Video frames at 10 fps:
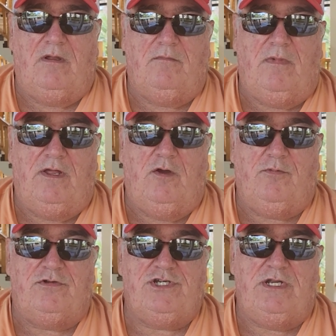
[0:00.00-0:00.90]
My
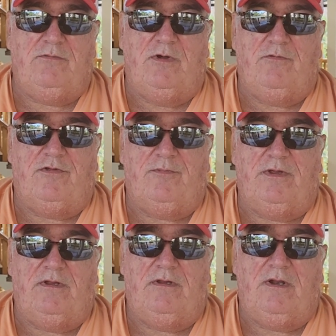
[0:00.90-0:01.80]
helper Jean went with
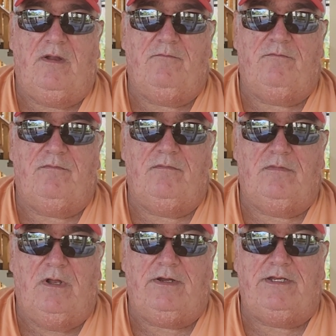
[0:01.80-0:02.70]
me. I'm
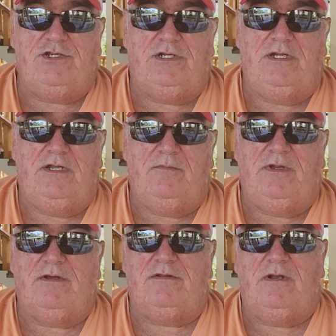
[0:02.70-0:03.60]
lucky she did
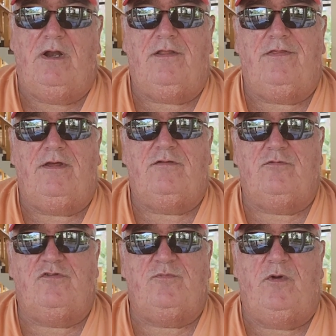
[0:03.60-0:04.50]
because a lot of things
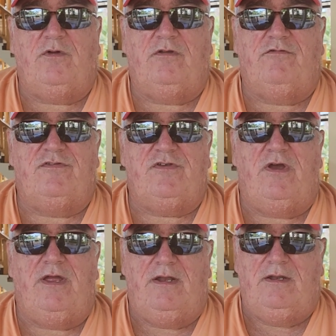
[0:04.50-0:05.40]
were spoken of
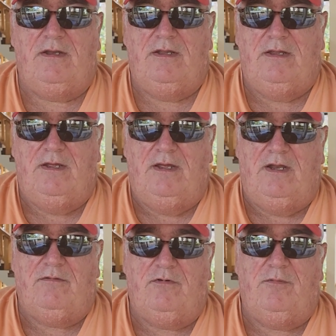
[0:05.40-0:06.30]
Visayan,
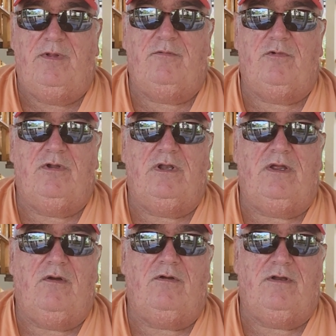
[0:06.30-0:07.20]
and it would have been really
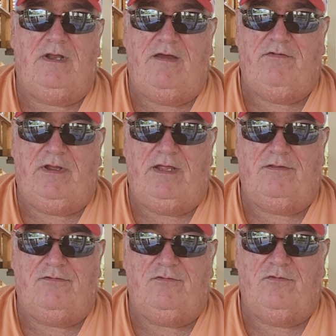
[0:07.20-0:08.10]
hard to navigate
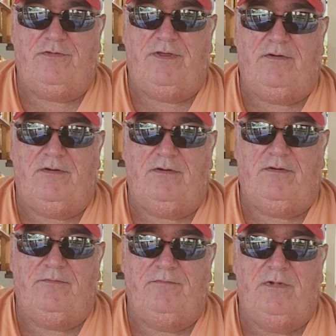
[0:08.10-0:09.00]
through without
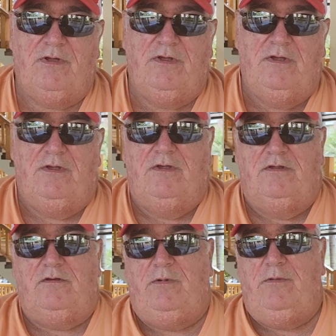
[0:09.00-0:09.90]
her.
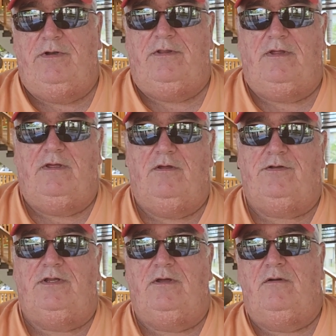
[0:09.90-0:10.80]
So we went to the
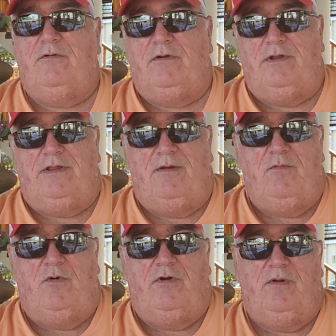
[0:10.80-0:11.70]
LTO early that
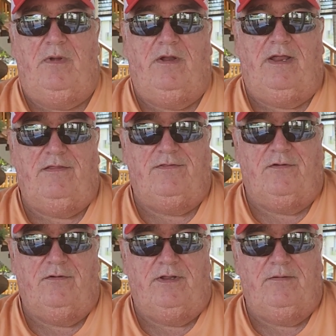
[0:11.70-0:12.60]
morning, about
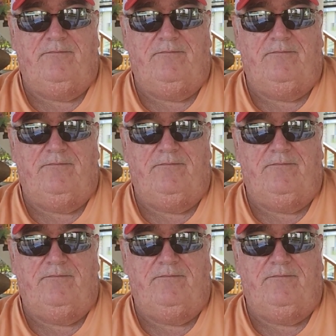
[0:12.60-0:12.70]
8:30.